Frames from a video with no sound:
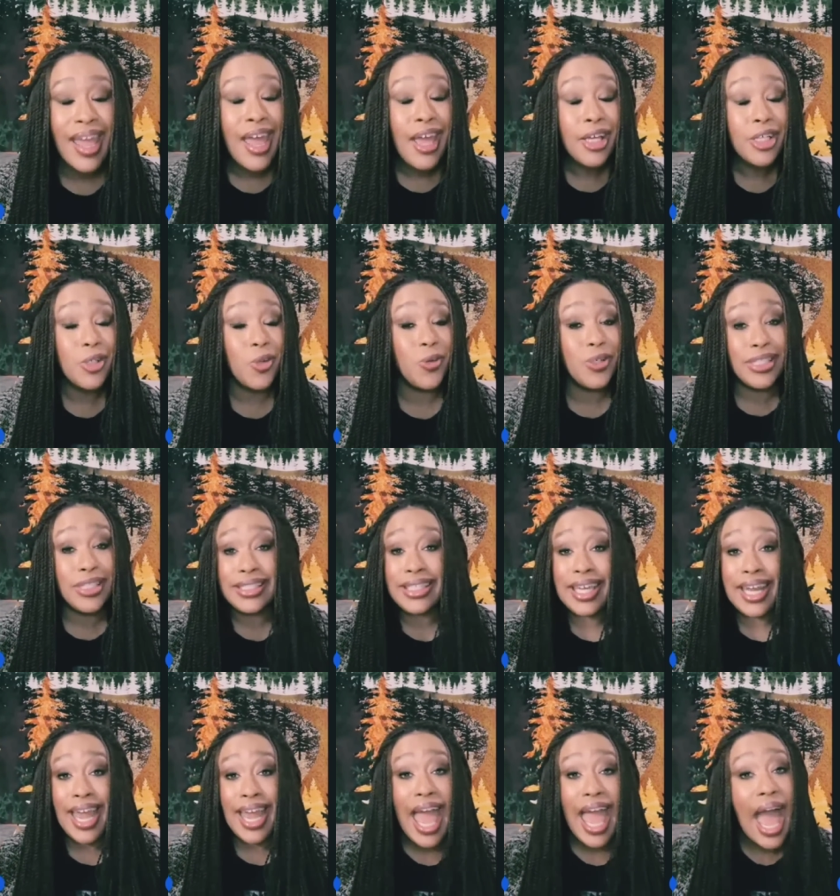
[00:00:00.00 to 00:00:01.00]
So we're just going
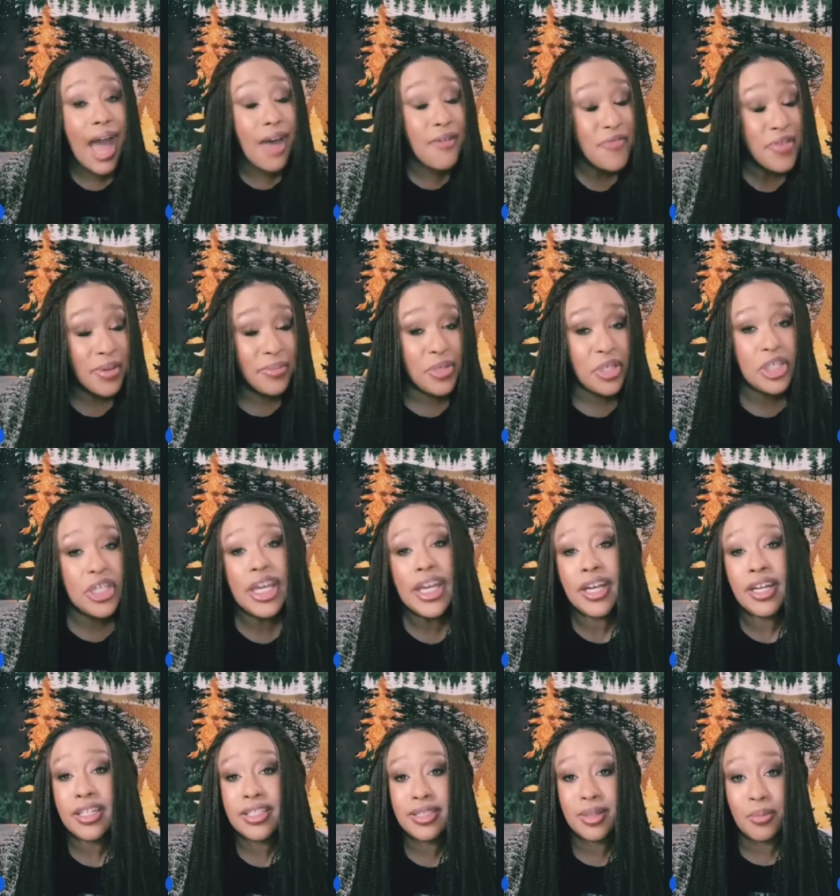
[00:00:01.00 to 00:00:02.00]
to have him
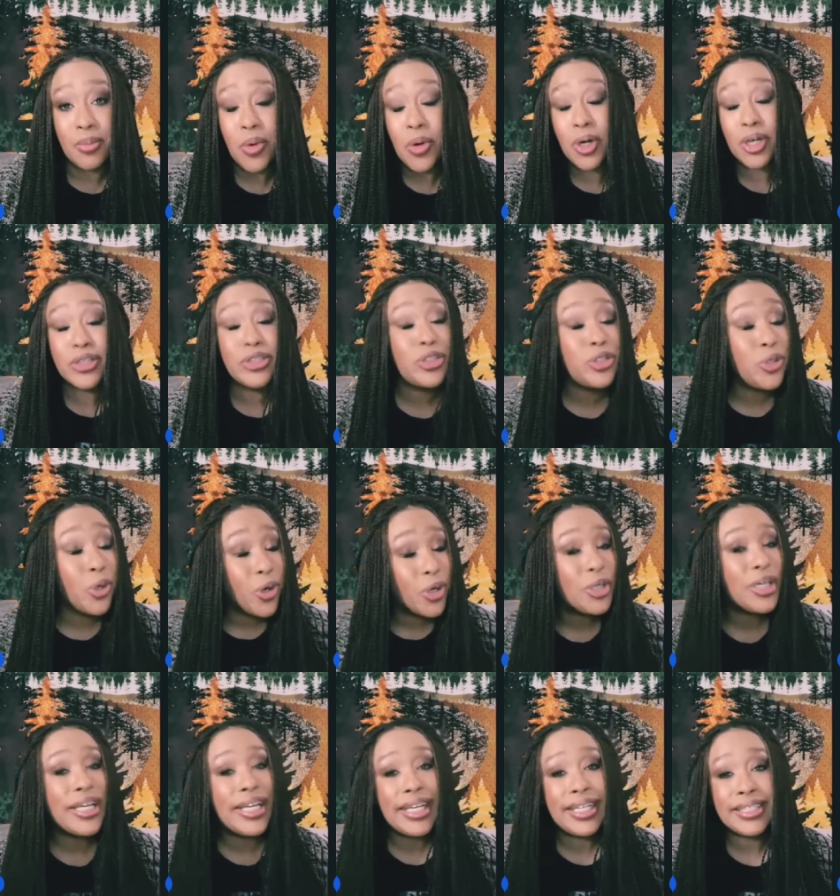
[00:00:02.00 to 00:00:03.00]
share some more
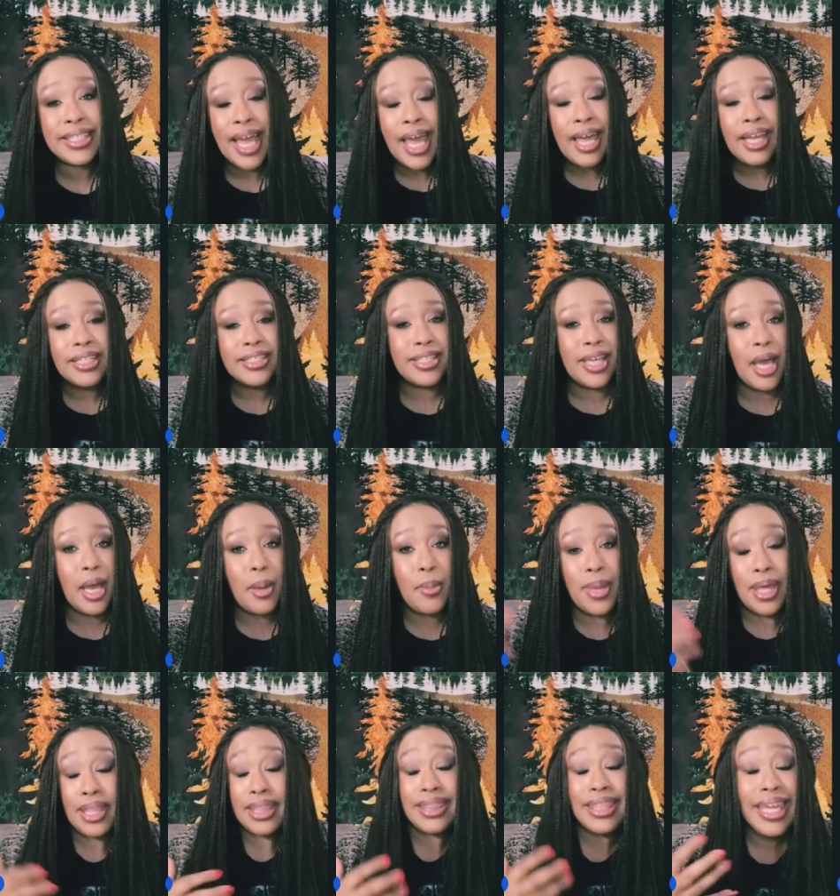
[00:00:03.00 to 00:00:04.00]
stories, some
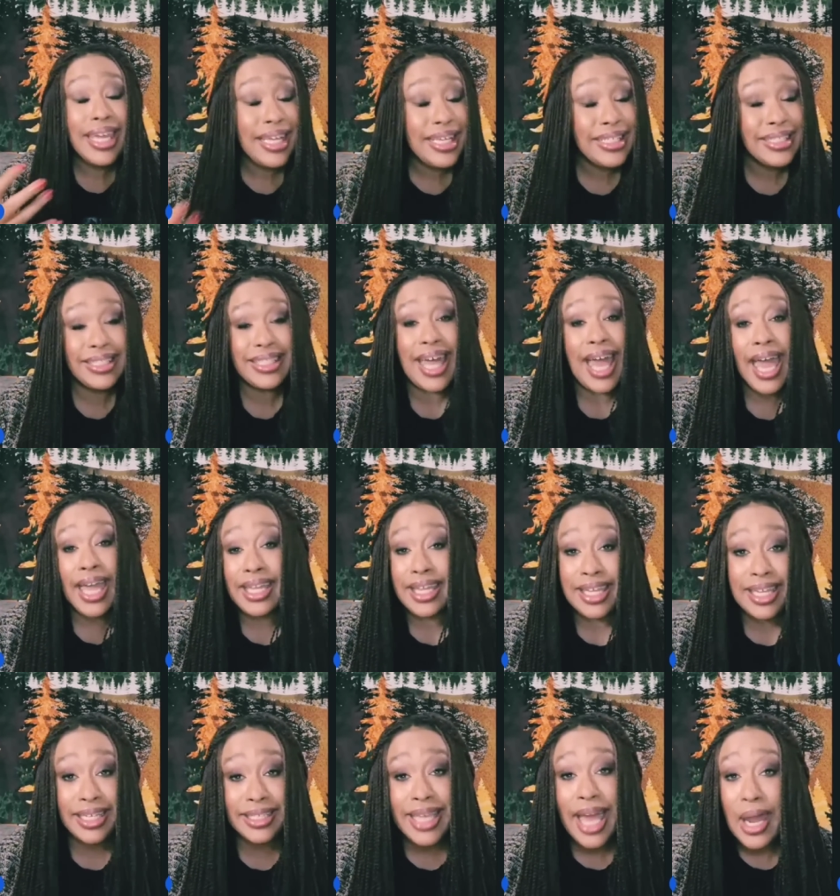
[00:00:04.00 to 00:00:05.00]
things that he
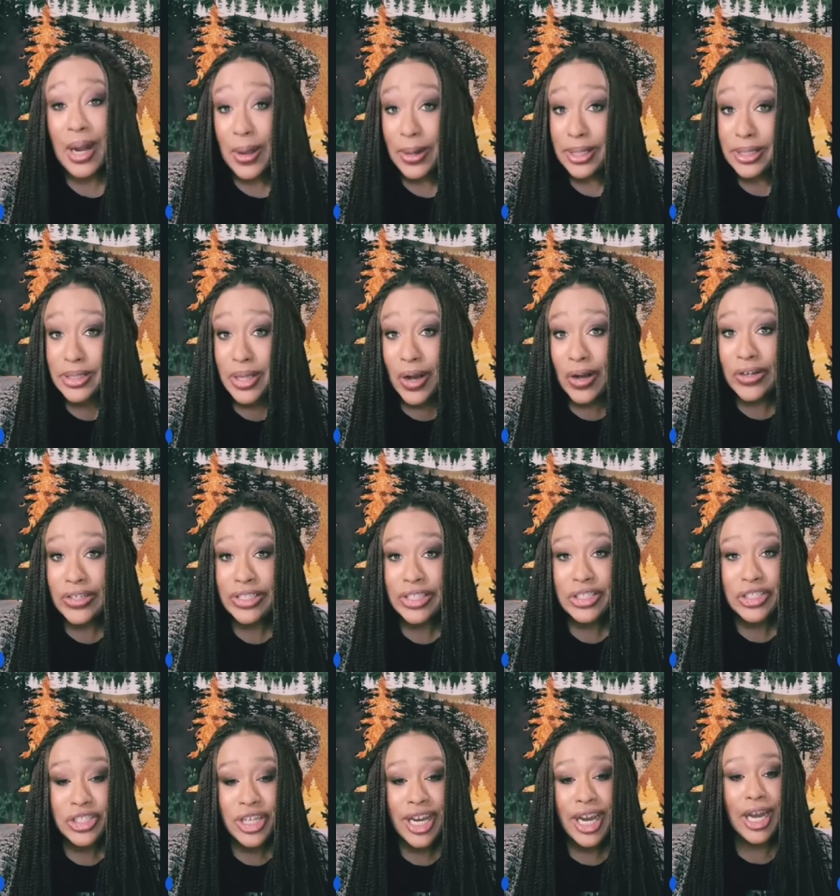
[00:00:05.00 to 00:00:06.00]
has had on his heart to
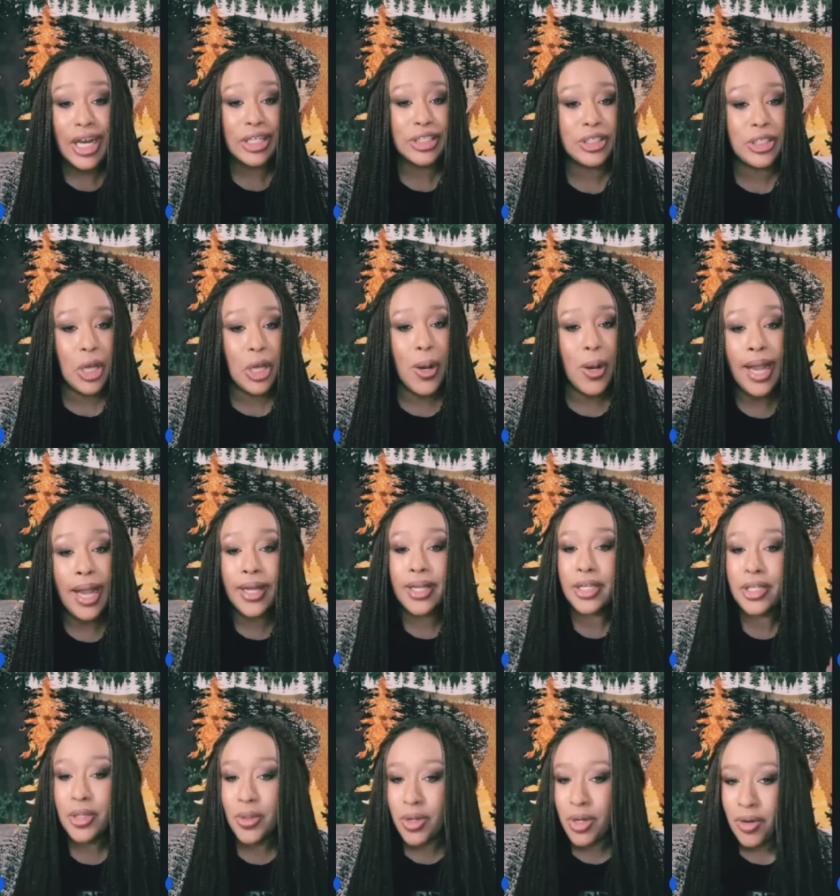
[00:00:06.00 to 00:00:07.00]
share. So, how are you
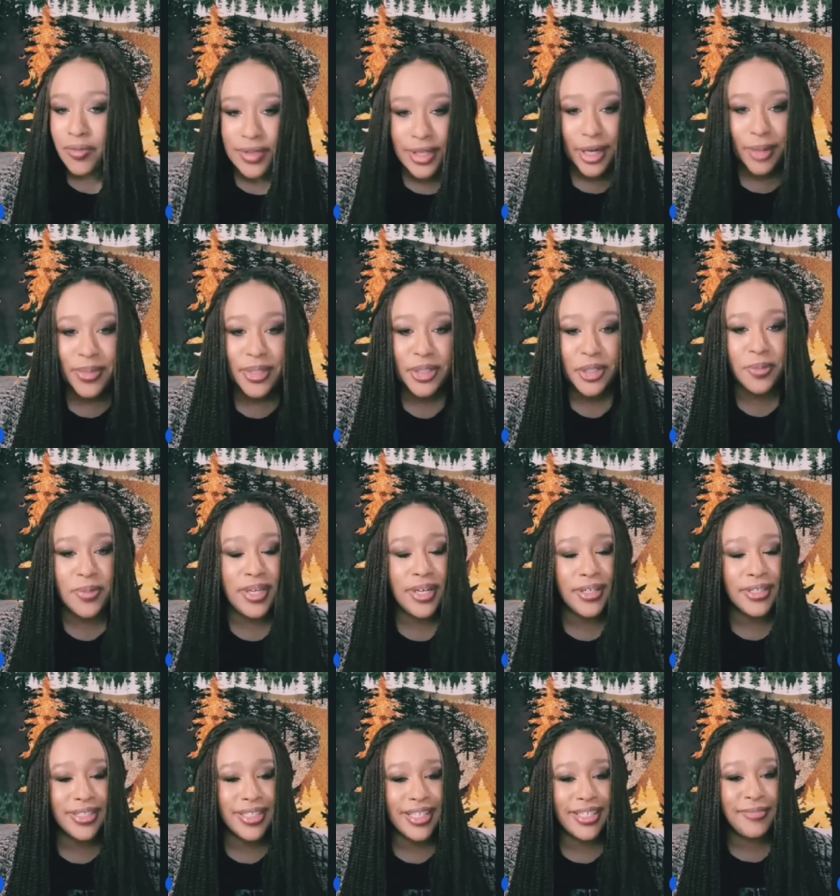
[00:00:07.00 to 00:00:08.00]
doing over there, Mr.
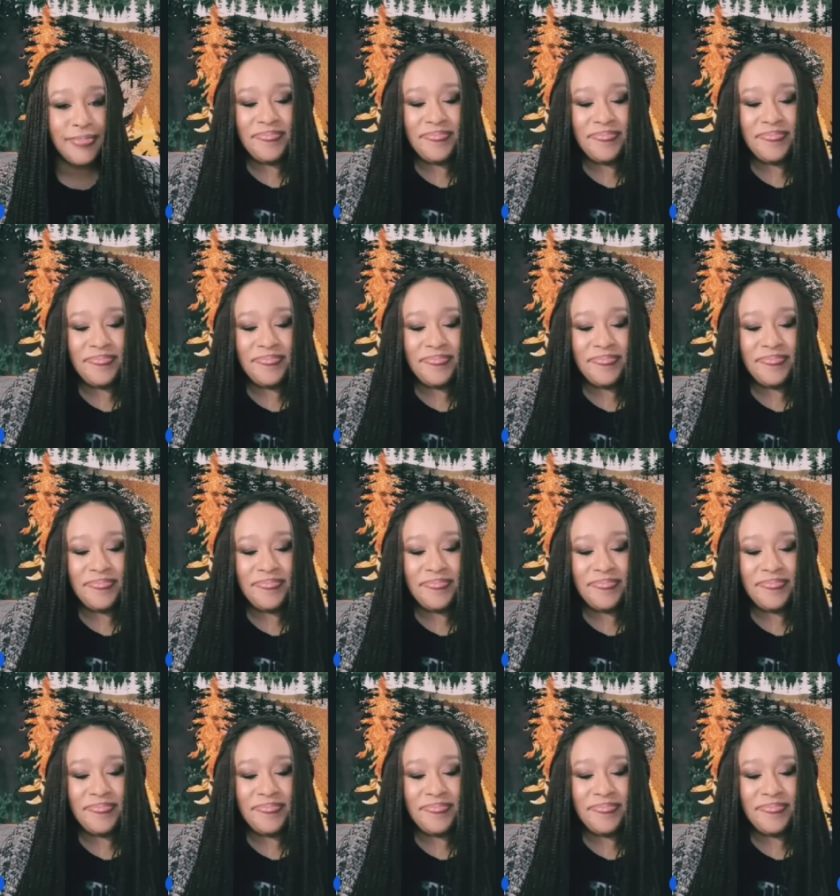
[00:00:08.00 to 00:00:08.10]
Peterson?